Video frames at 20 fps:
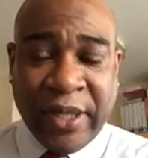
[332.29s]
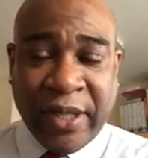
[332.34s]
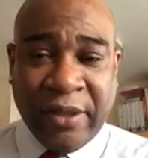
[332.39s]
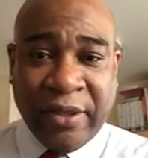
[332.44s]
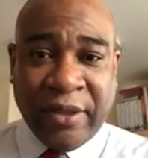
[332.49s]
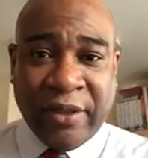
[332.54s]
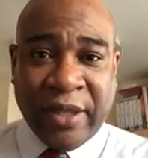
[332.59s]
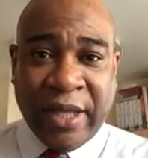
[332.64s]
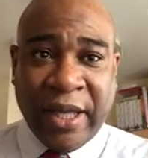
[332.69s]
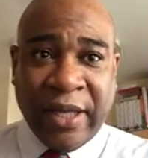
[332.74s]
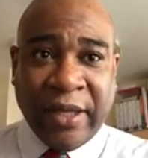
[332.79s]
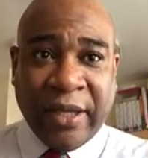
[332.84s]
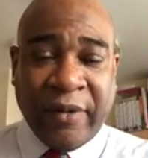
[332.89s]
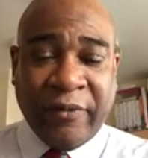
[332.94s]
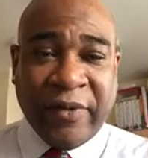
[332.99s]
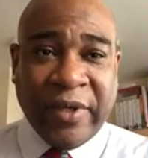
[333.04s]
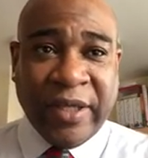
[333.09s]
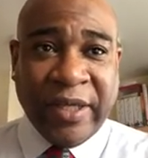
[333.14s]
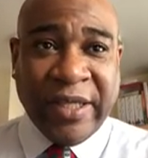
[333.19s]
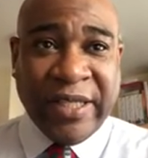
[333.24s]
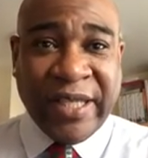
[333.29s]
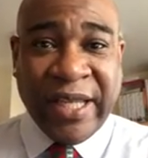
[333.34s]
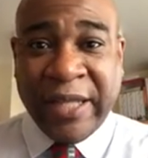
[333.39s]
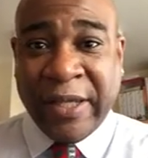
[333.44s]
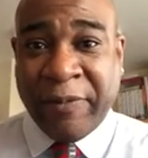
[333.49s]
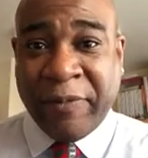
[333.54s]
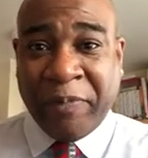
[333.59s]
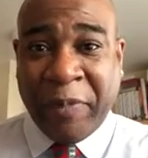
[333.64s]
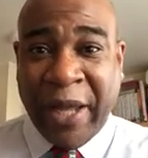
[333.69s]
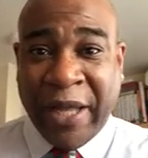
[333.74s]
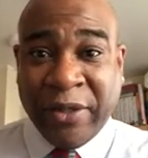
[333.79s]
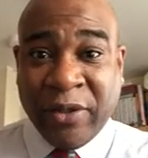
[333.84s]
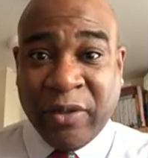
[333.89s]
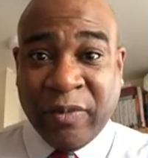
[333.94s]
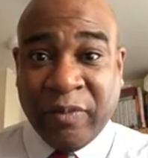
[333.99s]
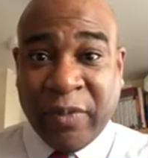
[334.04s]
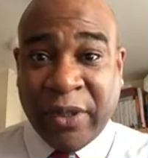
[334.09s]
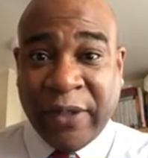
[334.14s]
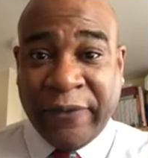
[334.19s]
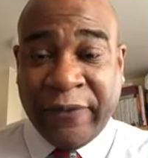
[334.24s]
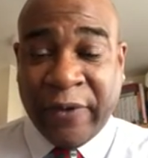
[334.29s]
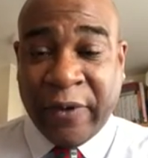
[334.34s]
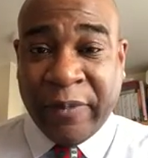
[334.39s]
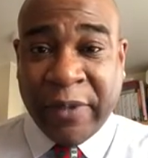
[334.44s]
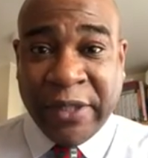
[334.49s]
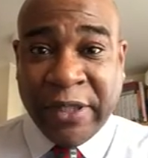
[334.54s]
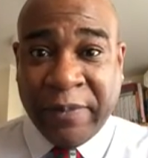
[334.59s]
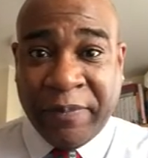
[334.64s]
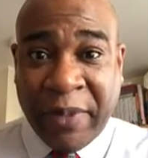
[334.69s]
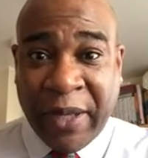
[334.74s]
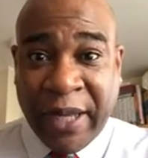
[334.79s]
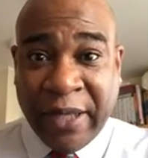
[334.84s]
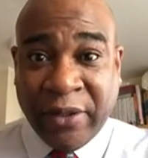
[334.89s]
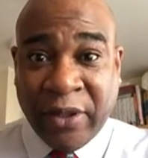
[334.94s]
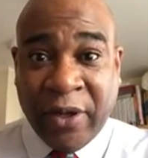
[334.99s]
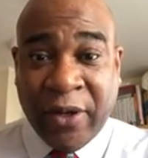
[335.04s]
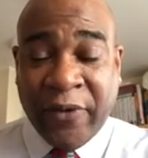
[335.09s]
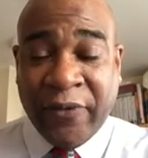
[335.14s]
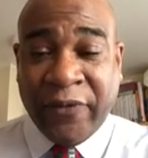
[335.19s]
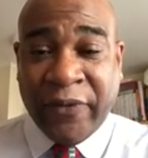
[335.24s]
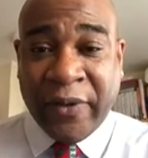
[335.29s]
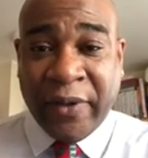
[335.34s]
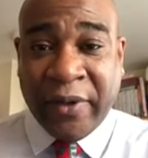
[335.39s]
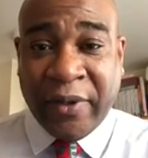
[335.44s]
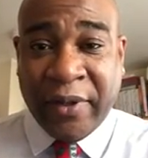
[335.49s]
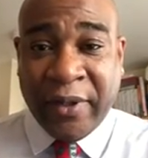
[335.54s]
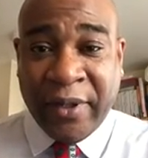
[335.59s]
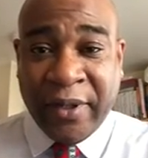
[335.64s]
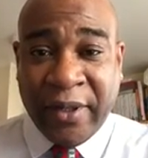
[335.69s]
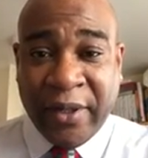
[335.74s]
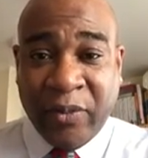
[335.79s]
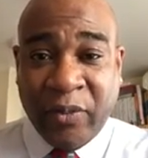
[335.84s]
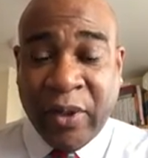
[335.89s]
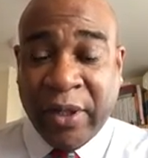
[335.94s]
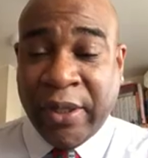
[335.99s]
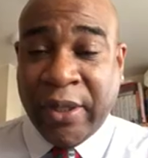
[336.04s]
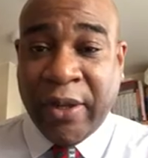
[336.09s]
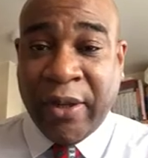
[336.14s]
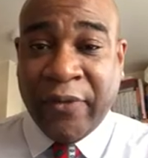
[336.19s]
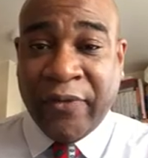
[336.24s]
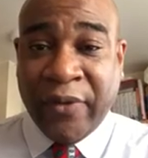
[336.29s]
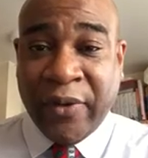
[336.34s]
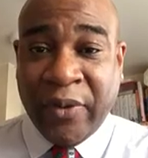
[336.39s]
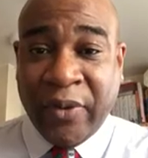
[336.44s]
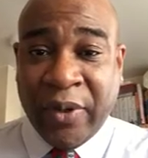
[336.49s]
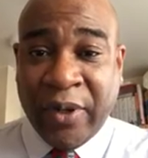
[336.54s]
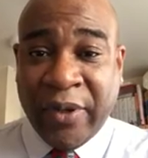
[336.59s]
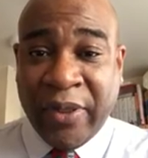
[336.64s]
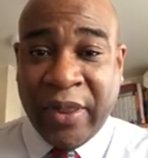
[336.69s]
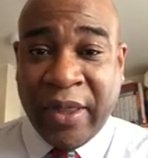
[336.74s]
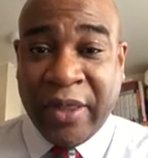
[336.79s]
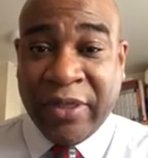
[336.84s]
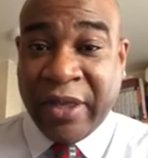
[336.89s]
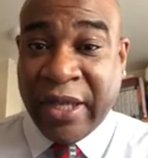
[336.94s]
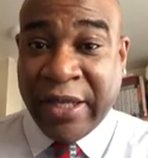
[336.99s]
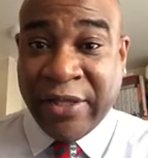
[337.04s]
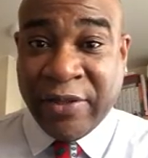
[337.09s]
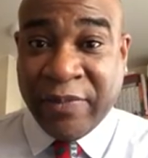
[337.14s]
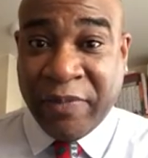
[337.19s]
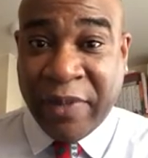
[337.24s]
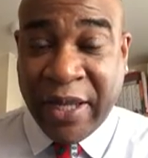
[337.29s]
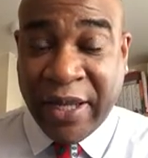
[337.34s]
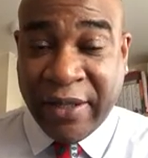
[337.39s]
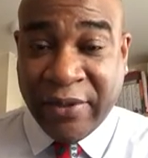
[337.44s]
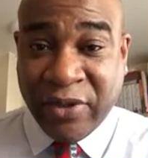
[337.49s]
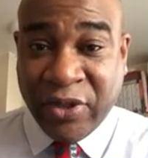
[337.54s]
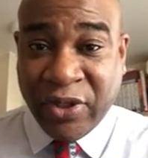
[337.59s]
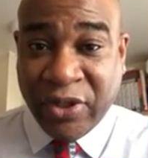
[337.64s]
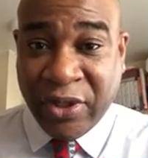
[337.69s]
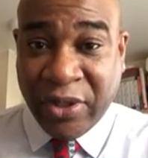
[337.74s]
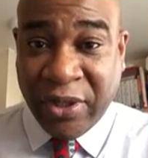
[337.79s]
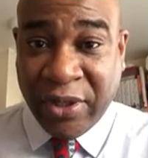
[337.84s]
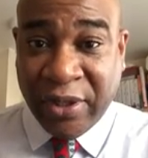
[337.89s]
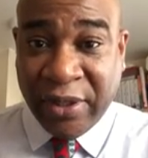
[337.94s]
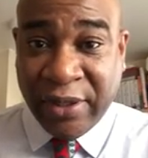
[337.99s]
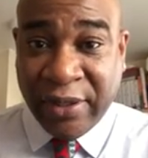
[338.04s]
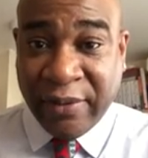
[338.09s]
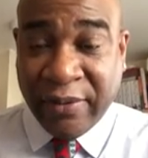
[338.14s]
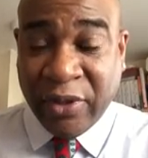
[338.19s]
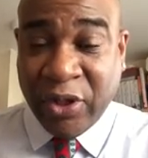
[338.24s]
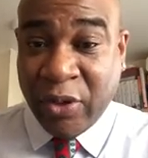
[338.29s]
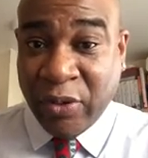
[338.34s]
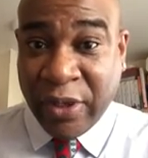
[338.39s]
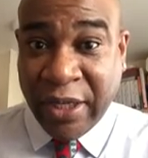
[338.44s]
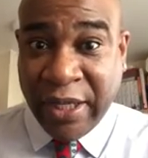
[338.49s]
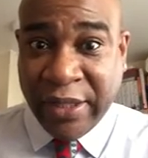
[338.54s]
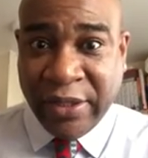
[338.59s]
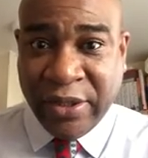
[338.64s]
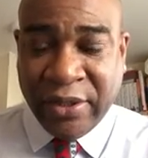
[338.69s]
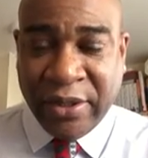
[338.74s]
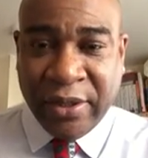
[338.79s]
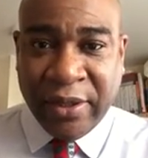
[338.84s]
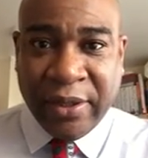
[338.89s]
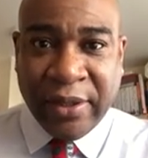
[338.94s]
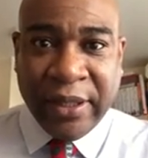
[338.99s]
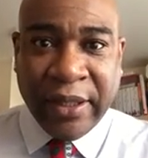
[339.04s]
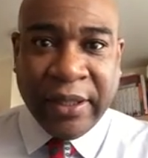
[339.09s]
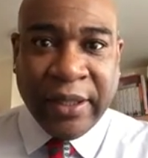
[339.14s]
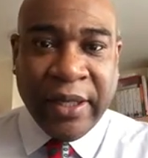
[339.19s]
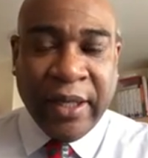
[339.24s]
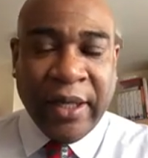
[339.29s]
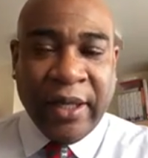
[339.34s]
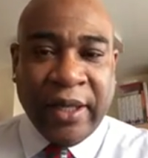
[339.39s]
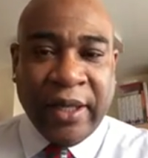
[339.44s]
I think, I mean, he said he paid good money for it because he paid well over £1,000 sterling, UK sterling,